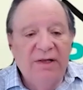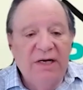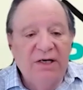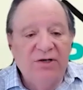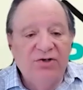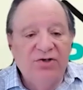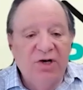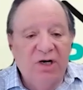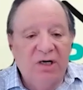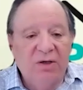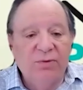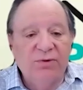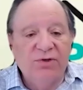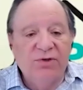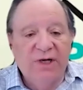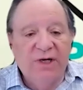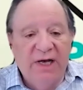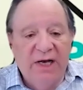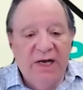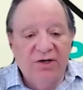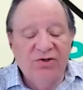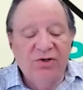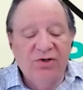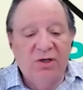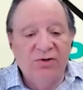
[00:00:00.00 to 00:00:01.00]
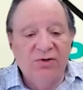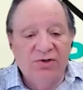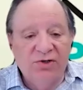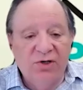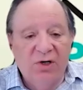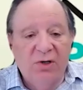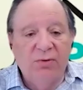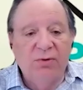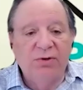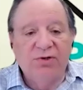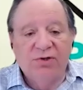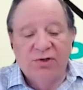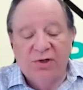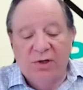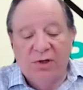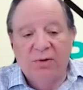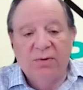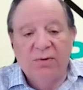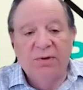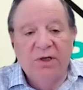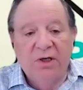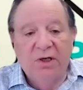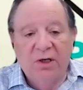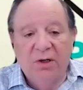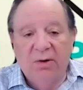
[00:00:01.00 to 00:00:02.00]
check was cashed on so-and-so,
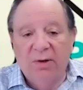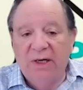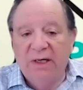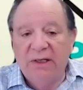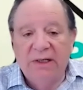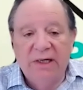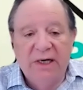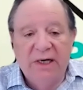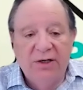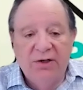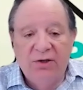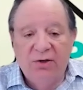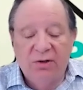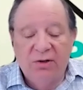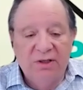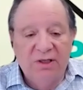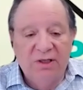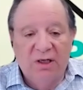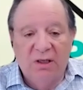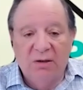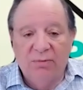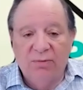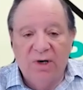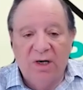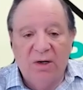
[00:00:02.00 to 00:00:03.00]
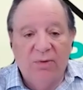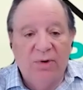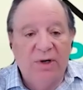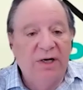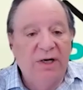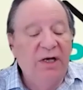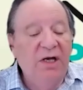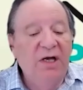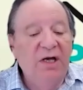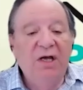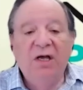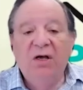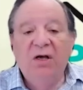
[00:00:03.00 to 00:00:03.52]
and you can tell them right away